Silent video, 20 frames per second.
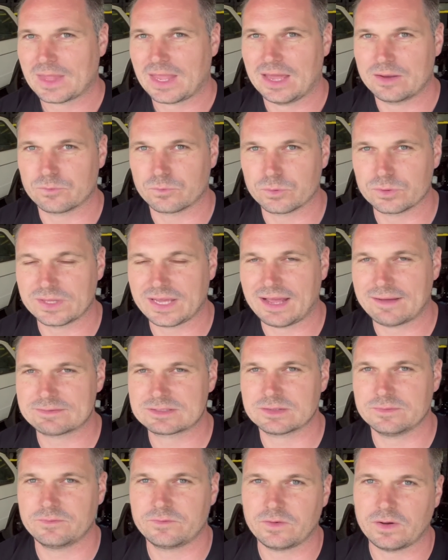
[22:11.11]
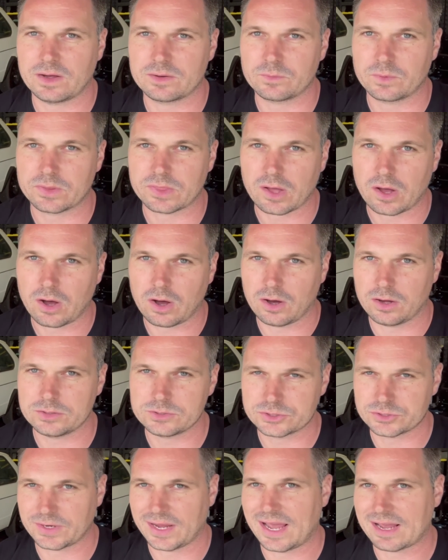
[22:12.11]
and really have some fun with
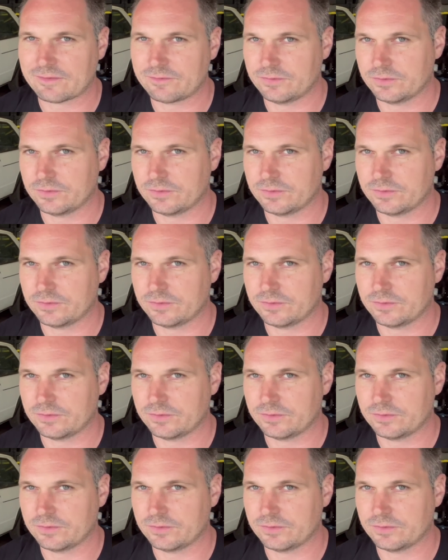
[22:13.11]
on-track